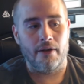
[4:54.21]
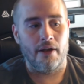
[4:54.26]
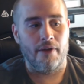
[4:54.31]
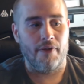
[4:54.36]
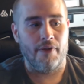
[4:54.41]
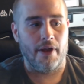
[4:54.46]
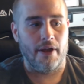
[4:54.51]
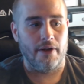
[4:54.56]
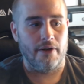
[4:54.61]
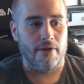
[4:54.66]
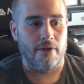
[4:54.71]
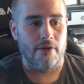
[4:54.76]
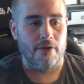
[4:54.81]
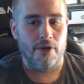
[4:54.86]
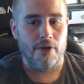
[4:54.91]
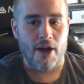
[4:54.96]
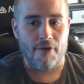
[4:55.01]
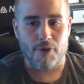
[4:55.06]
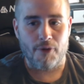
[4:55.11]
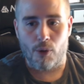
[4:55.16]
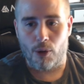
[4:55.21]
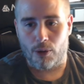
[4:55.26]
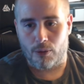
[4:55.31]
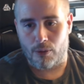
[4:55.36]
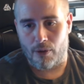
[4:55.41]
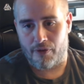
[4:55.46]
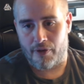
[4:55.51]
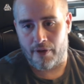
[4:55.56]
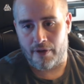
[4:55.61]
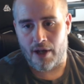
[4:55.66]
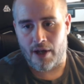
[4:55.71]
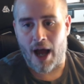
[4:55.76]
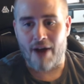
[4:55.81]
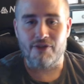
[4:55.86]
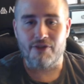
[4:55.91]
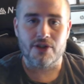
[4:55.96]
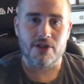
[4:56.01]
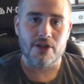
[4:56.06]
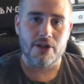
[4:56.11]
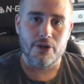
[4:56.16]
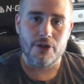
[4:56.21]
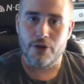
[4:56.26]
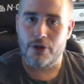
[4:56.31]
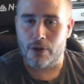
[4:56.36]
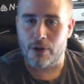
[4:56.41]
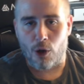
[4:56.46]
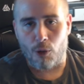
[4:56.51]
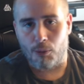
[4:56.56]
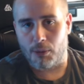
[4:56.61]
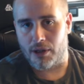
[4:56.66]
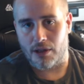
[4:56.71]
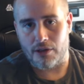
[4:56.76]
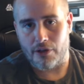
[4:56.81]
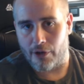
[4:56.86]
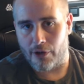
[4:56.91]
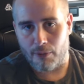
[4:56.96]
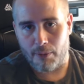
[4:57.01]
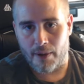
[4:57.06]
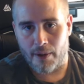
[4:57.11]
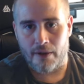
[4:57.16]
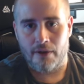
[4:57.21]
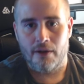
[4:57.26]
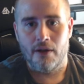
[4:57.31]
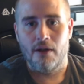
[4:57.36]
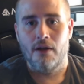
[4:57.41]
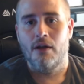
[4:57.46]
And then you have to work with it. Obviously, do your homework a little bit.